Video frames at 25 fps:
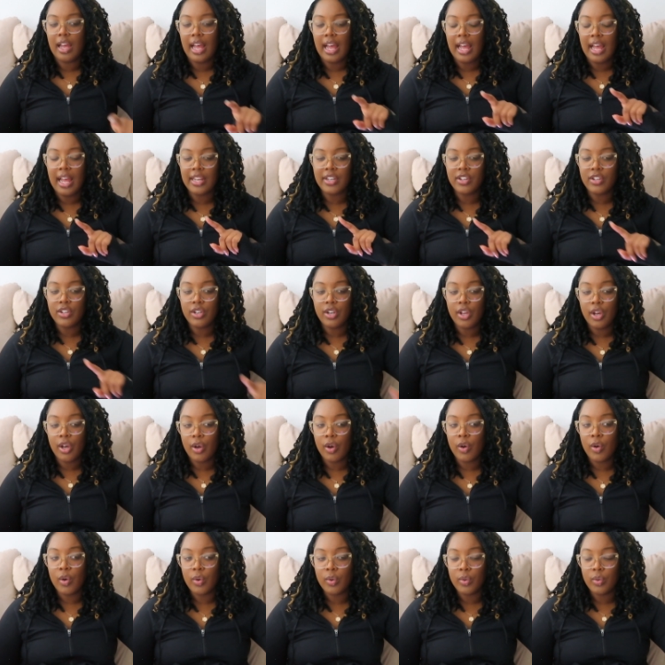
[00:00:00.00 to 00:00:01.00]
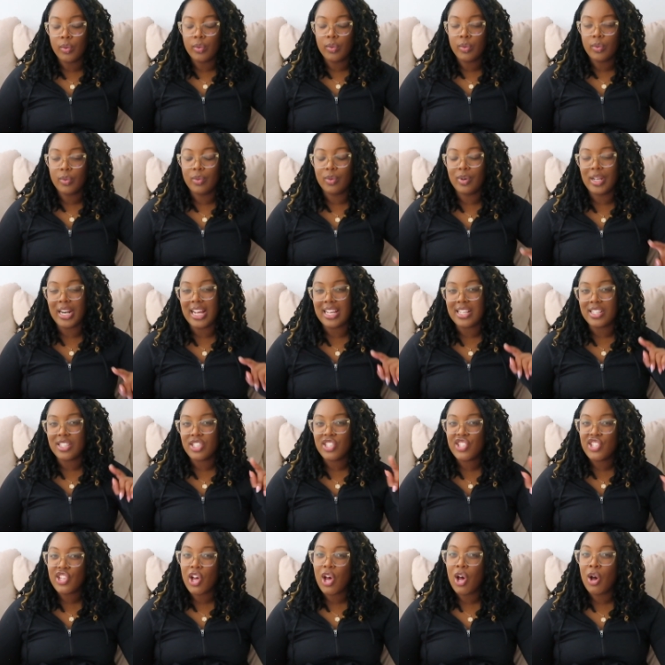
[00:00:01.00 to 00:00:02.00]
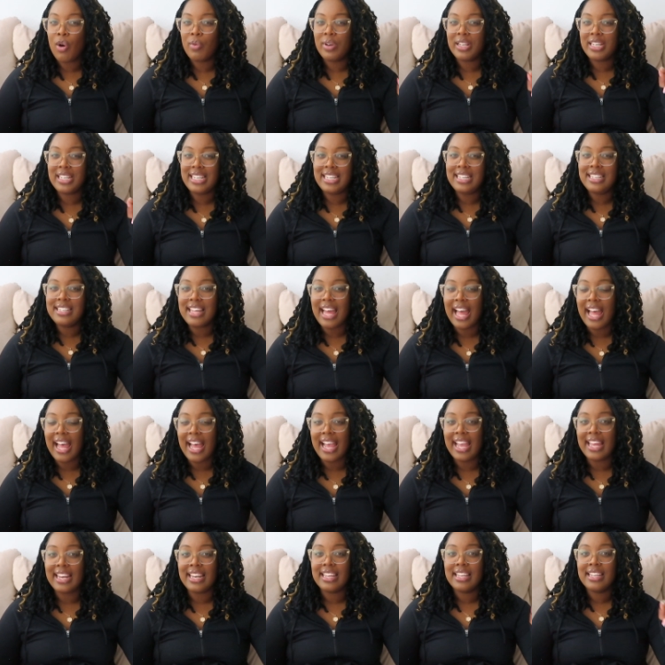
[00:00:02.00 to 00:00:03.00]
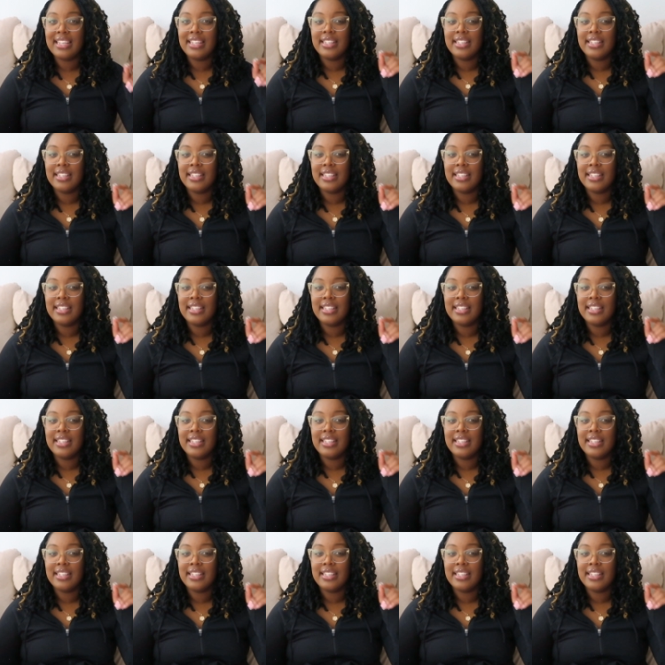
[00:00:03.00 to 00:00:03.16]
I know what I saw when he died.